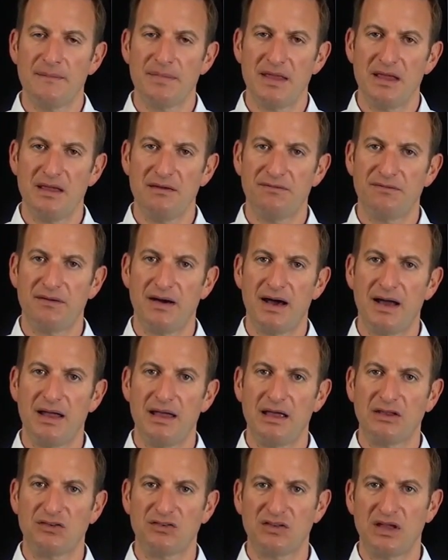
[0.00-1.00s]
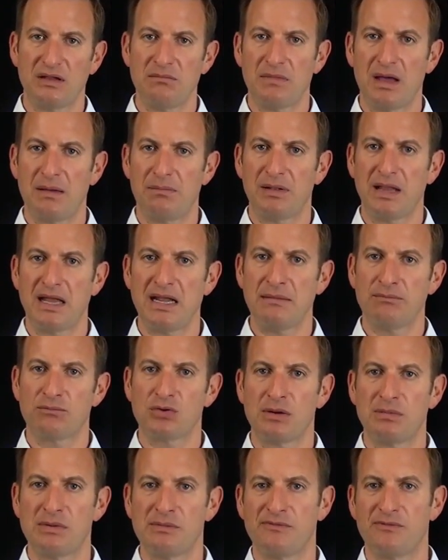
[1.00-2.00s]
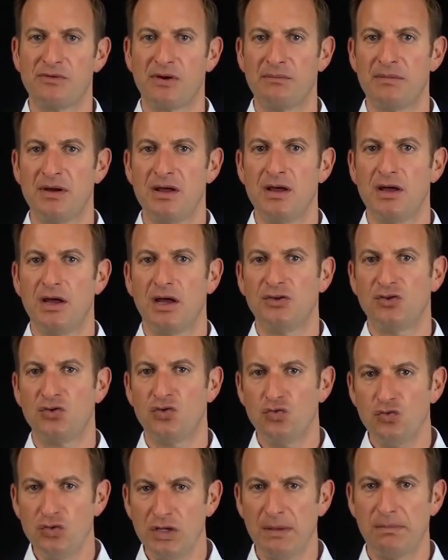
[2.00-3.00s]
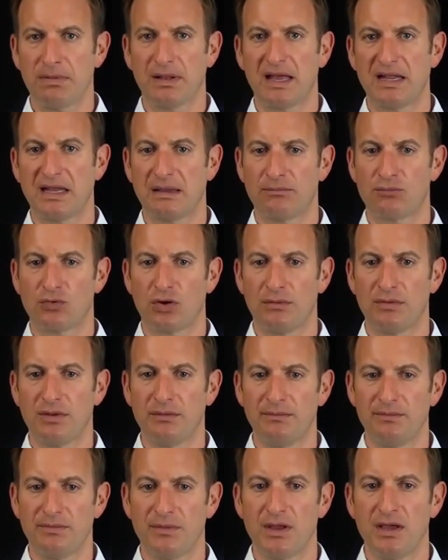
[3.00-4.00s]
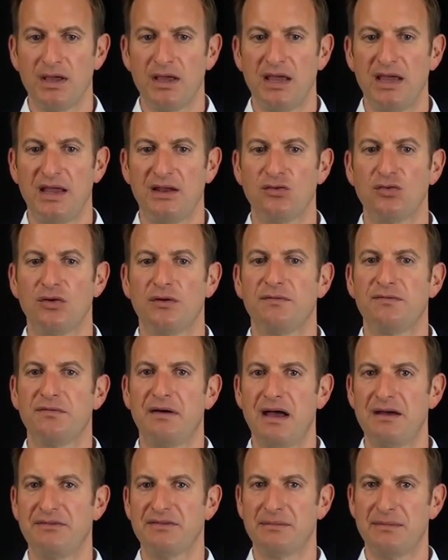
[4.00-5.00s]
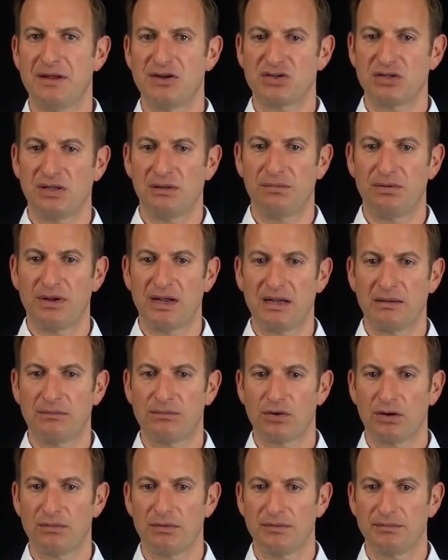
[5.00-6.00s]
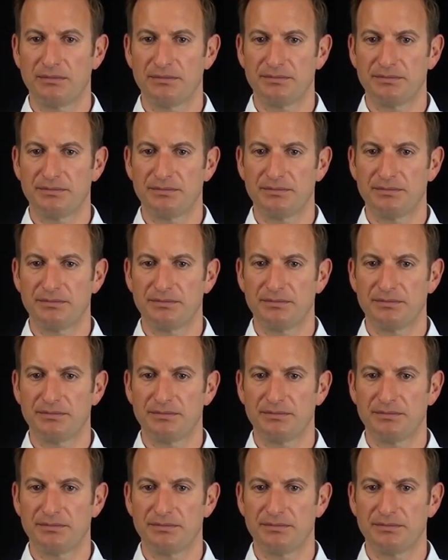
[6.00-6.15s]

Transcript: if I extend my planning problem from a 2D planning problem into a 5-dimensional planning problem.